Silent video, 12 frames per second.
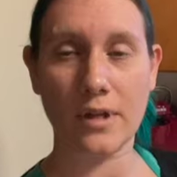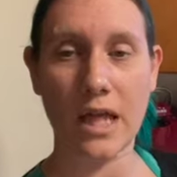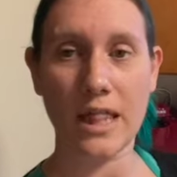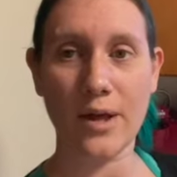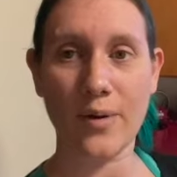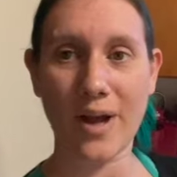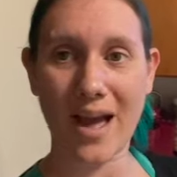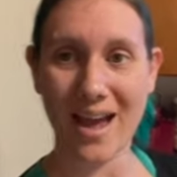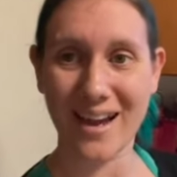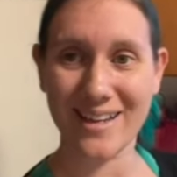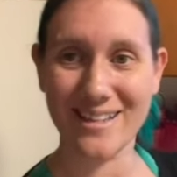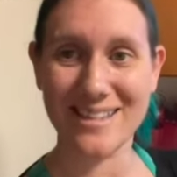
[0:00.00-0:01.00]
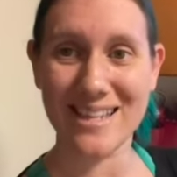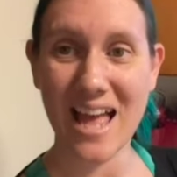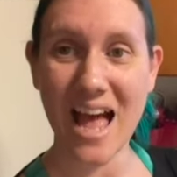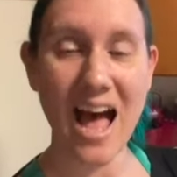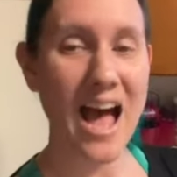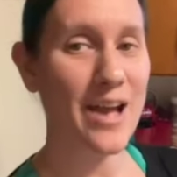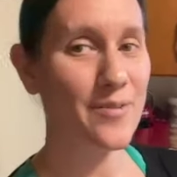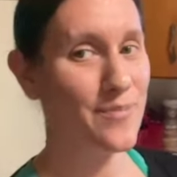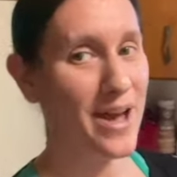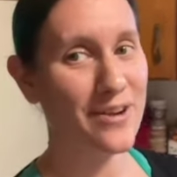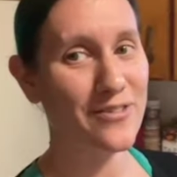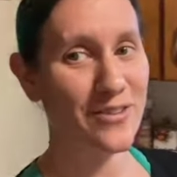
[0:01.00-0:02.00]
Hello guys, I'm
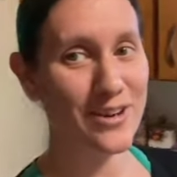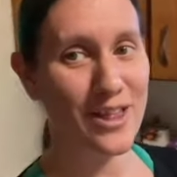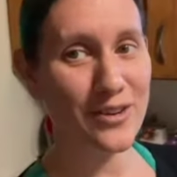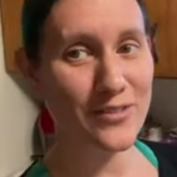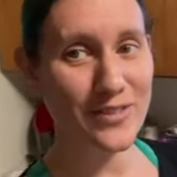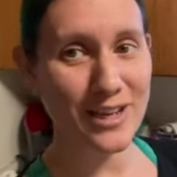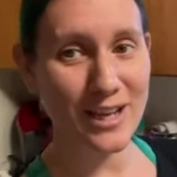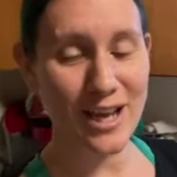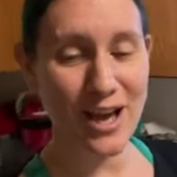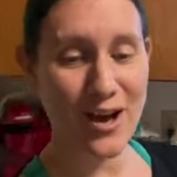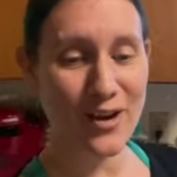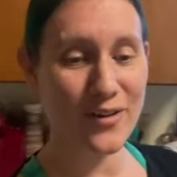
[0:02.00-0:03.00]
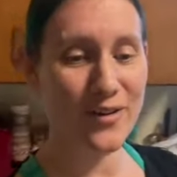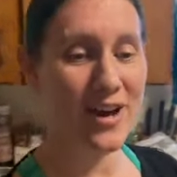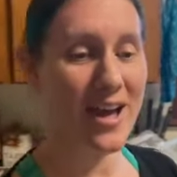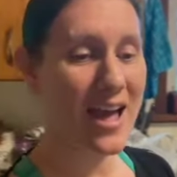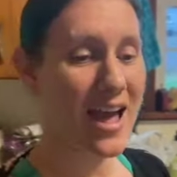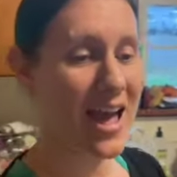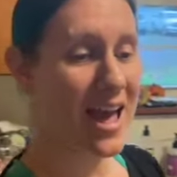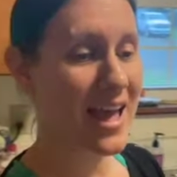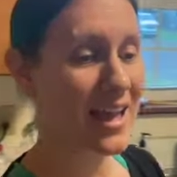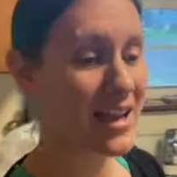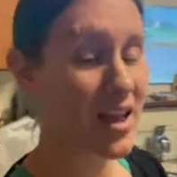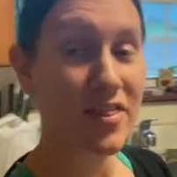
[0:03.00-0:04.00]
back for another video,
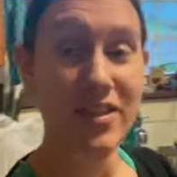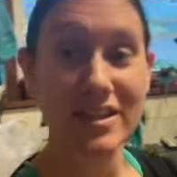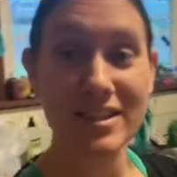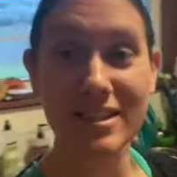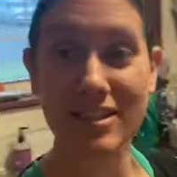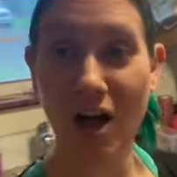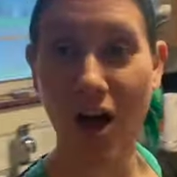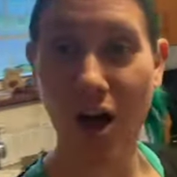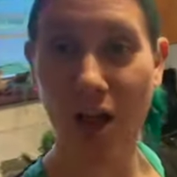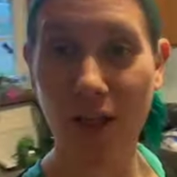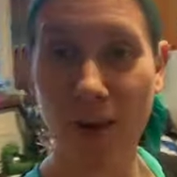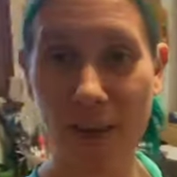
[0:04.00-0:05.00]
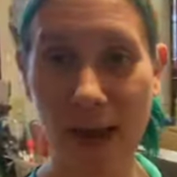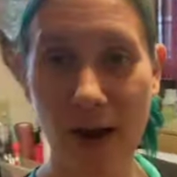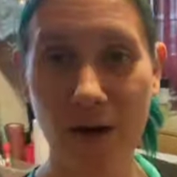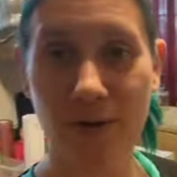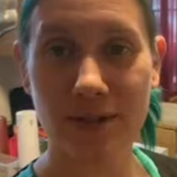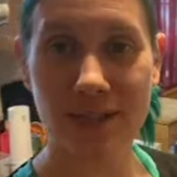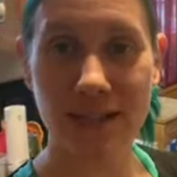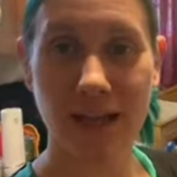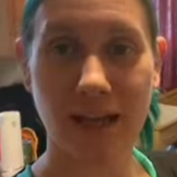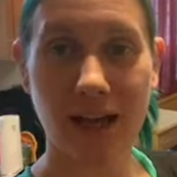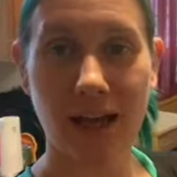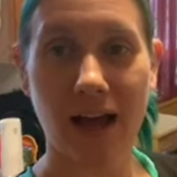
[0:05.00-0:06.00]
and this is all about
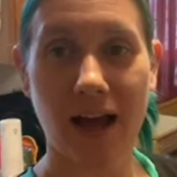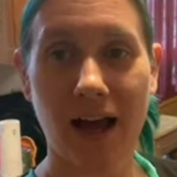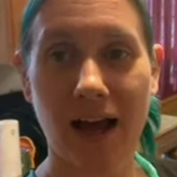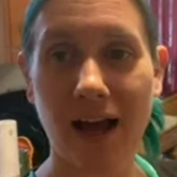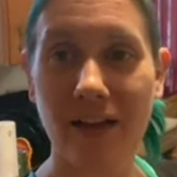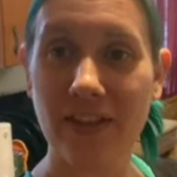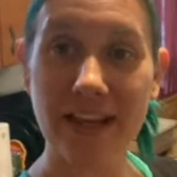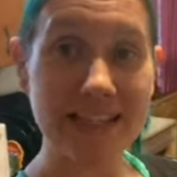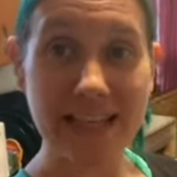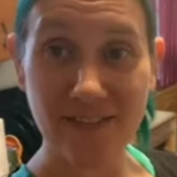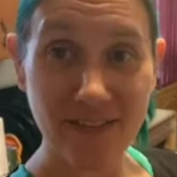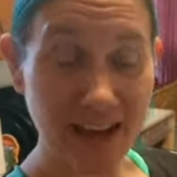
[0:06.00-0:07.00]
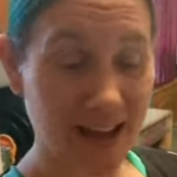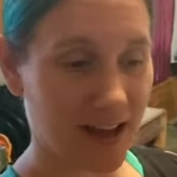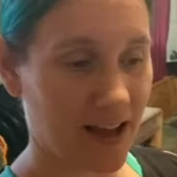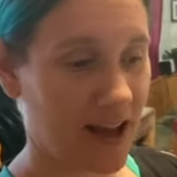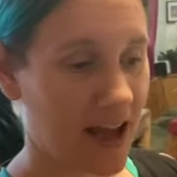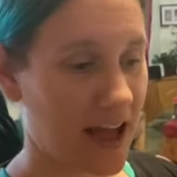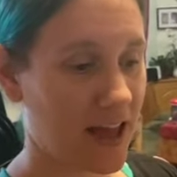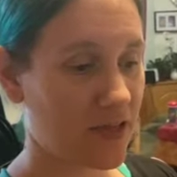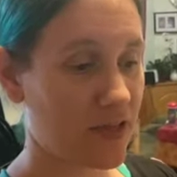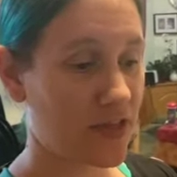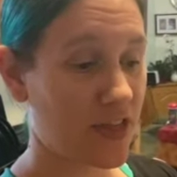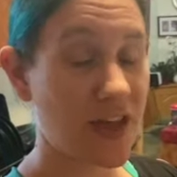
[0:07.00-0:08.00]
Thanksgiving
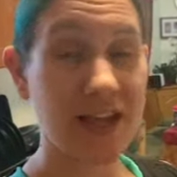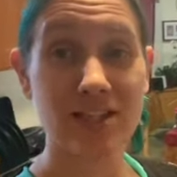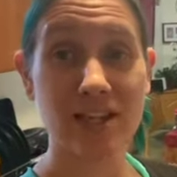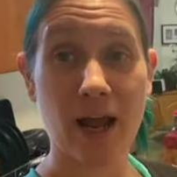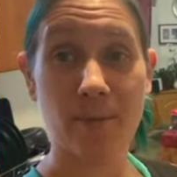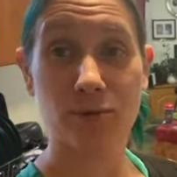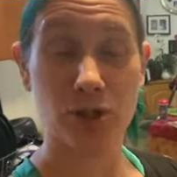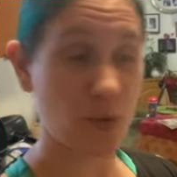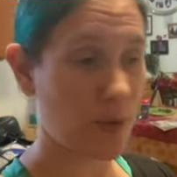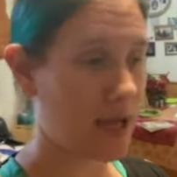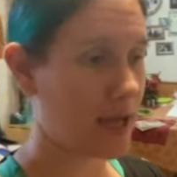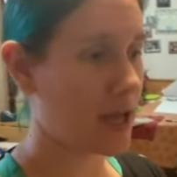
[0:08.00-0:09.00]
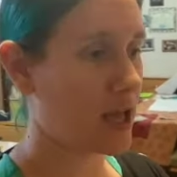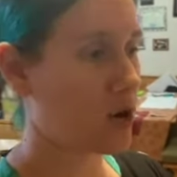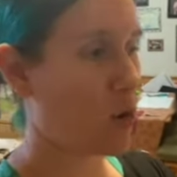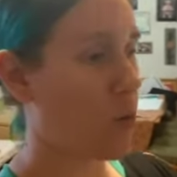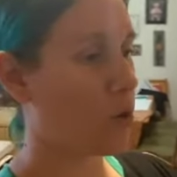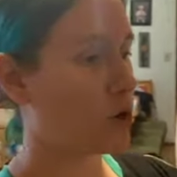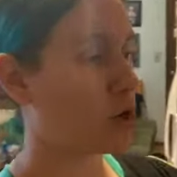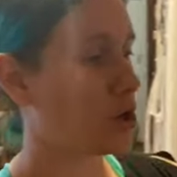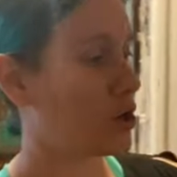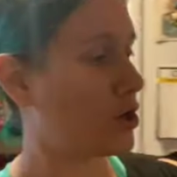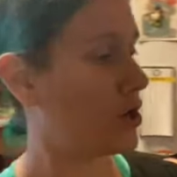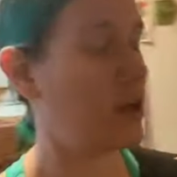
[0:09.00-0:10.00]
and the things that I'm doing in
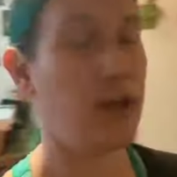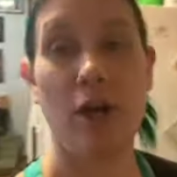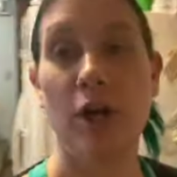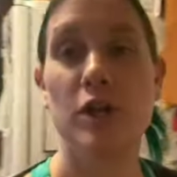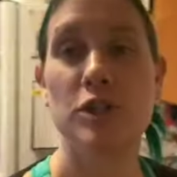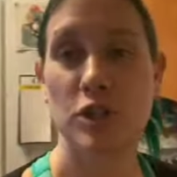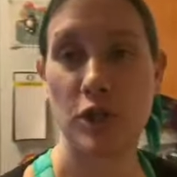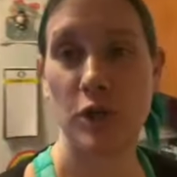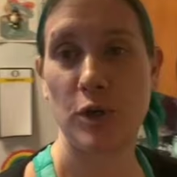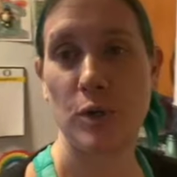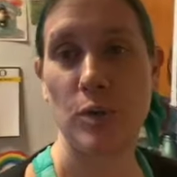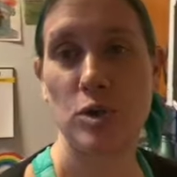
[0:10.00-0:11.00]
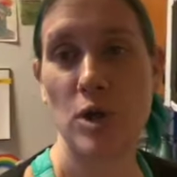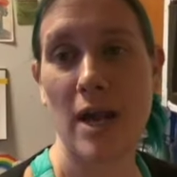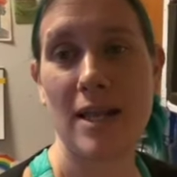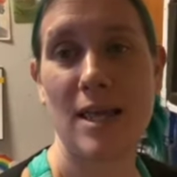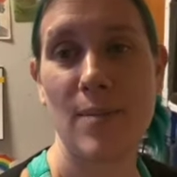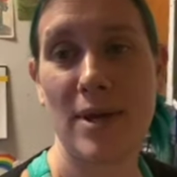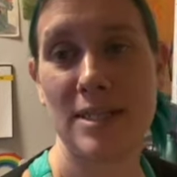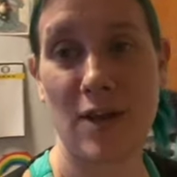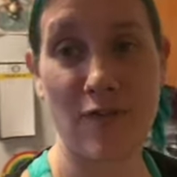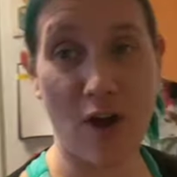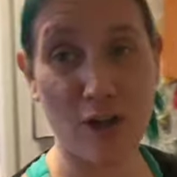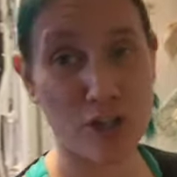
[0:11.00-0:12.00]
order to try to keep
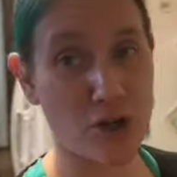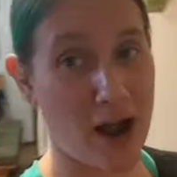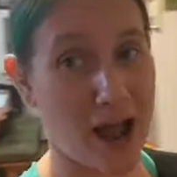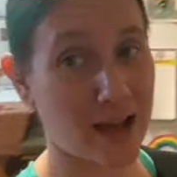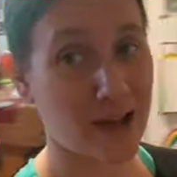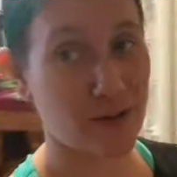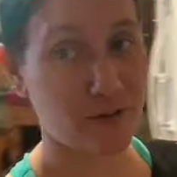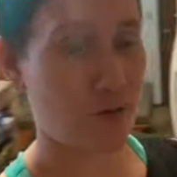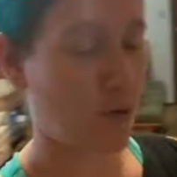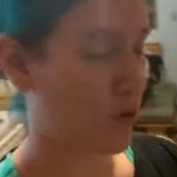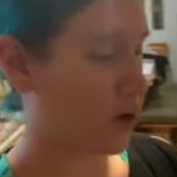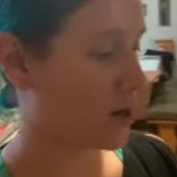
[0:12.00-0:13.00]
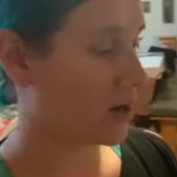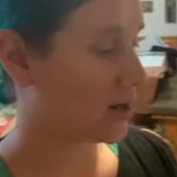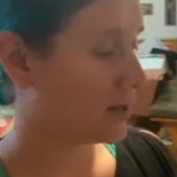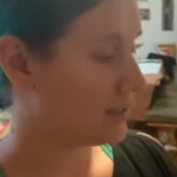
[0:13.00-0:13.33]
myself on track for